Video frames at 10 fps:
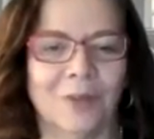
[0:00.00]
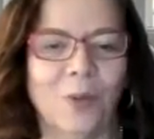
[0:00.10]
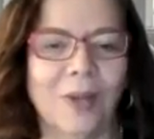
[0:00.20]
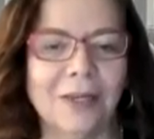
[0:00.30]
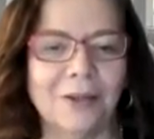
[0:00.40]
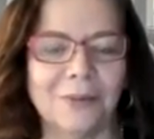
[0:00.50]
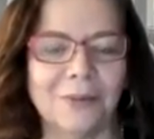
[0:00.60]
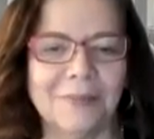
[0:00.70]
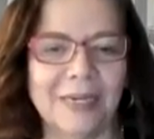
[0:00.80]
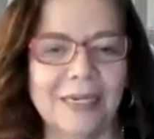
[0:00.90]

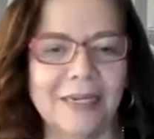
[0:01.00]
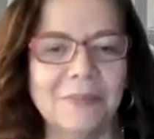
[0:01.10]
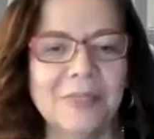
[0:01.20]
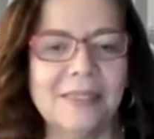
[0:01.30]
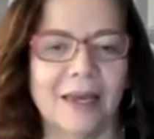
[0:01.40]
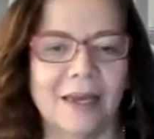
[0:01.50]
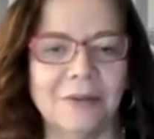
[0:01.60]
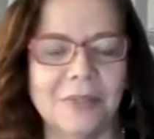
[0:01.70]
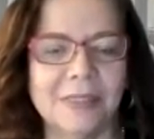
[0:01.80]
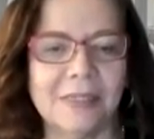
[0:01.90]
Welcome. My name is
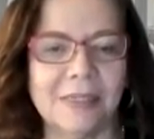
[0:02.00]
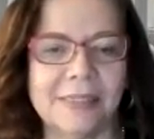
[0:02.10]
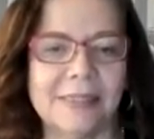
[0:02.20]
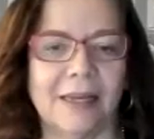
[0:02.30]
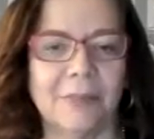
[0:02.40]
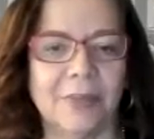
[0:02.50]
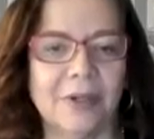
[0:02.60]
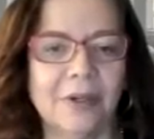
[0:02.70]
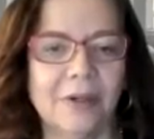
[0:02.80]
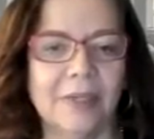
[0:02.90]
Iris
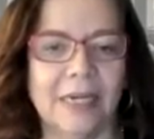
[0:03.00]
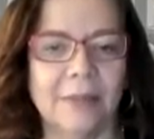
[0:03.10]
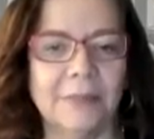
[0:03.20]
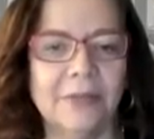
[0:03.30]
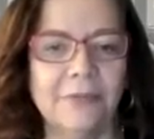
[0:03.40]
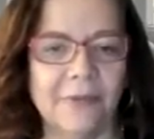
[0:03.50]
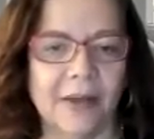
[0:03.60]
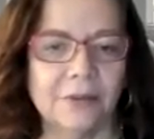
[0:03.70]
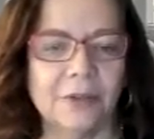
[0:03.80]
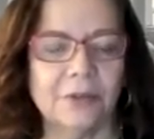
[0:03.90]
Stammberger, and I'm the
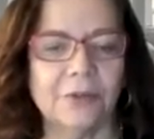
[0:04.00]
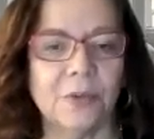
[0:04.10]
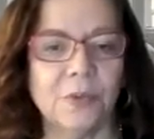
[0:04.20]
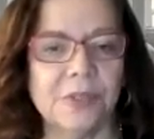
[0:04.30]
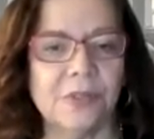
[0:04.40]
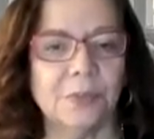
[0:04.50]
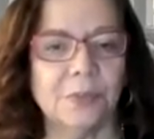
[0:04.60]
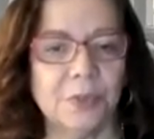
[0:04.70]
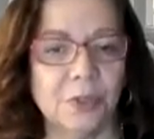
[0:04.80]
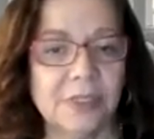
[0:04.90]
founder of the Wisdom
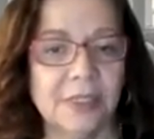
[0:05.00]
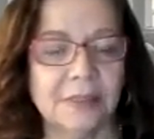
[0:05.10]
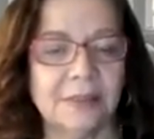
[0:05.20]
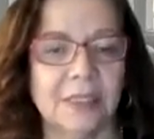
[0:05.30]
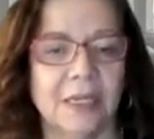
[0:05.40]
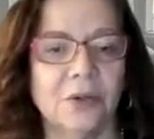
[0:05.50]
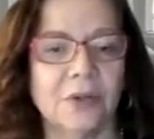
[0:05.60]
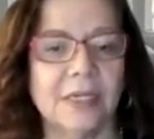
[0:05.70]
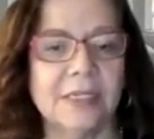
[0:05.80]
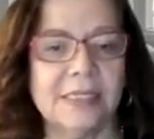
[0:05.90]
Project, an
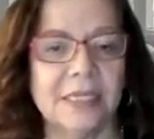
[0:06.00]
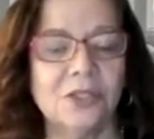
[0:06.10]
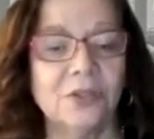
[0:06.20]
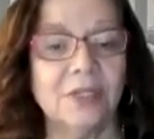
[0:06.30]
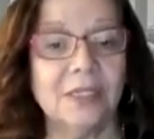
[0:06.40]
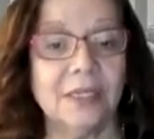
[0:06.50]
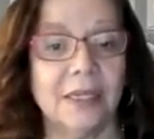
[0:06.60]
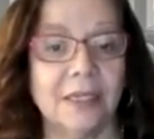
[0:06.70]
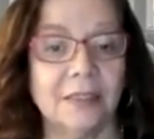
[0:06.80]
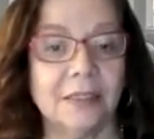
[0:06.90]
organization
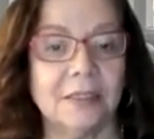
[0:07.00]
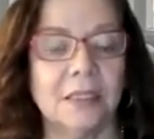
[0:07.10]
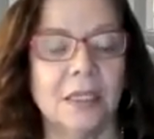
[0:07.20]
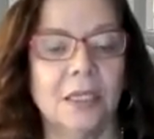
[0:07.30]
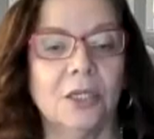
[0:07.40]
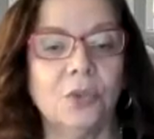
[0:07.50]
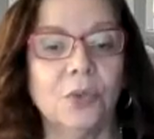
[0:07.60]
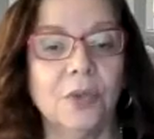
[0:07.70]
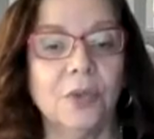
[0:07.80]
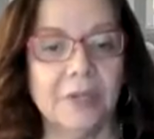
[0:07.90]
dedicated to
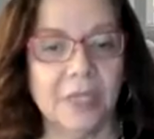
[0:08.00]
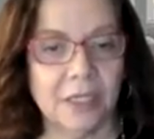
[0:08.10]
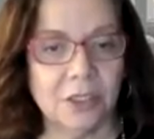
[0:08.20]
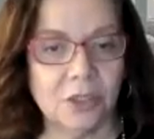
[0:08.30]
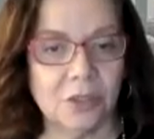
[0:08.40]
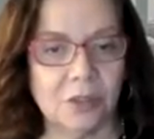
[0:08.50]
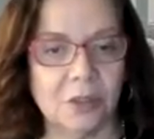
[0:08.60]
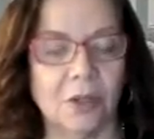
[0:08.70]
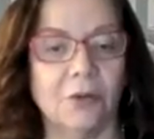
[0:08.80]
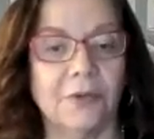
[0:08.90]
the
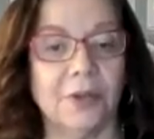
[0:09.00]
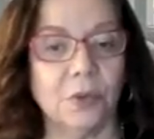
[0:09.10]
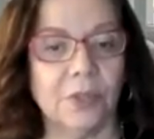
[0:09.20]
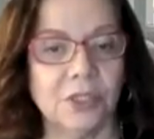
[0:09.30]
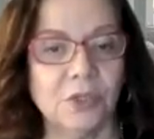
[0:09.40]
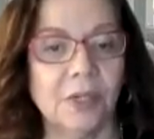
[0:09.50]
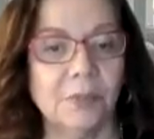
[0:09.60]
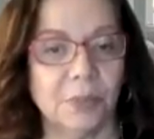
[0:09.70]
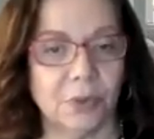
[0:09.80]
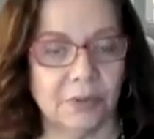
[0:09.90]
creation of
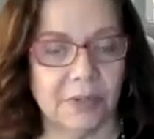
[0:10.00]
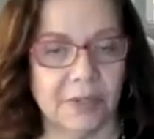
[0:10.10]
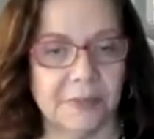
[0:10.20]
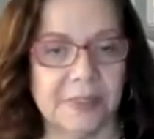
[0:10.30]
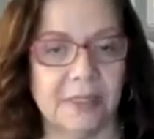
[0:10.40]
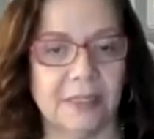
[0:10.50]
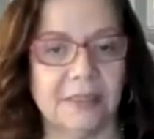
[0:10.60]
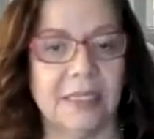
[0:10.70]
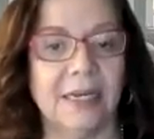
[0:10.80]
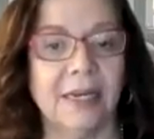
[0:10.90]
educational programs
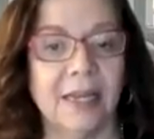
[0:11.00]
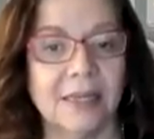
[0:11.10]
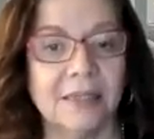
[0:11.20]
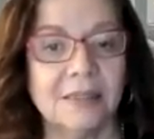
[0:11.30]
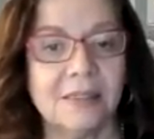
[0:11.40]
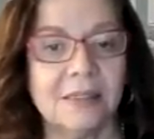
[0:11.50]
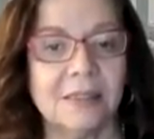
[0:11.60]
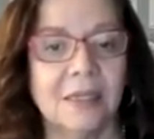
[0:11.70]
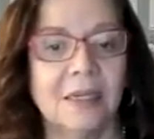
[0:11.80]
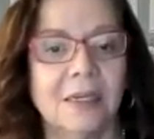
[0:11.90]
that
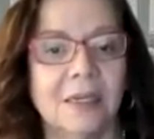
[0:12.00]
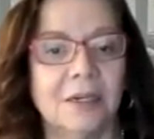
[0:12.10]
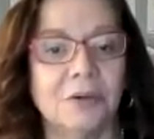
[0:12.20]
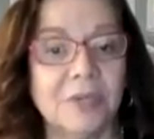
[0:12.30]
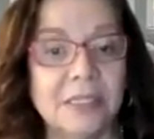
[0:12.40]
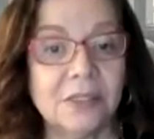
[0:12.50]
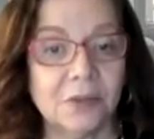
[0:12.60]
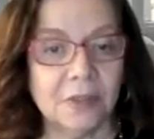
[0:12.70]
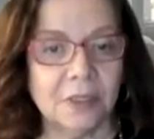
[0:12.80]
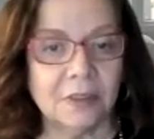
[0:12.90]
enhance
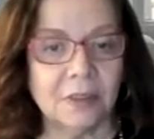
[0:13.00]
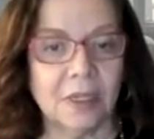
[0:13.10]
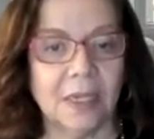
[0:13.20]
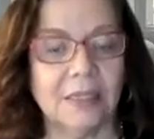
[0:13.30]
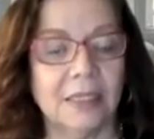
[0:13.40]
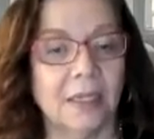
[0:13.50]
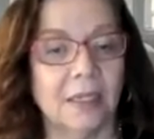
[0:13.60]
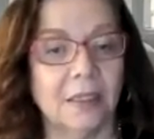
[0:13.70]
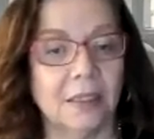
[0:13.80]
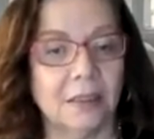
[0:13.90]
reasoning at
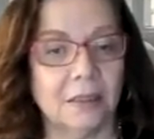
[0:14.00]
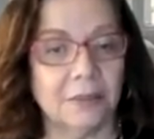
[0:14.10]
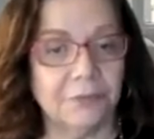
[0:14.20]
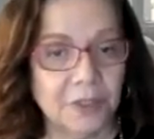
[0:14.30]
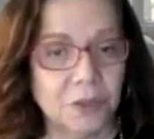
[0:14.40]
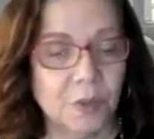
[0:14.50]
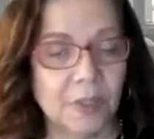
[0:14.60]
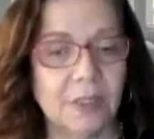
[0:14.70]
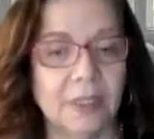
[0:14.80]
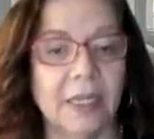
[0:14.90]
the
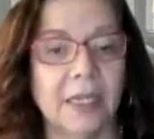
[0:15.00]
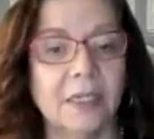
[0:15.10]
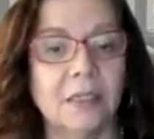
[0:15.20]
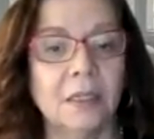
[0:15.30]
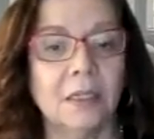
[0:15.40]
individual and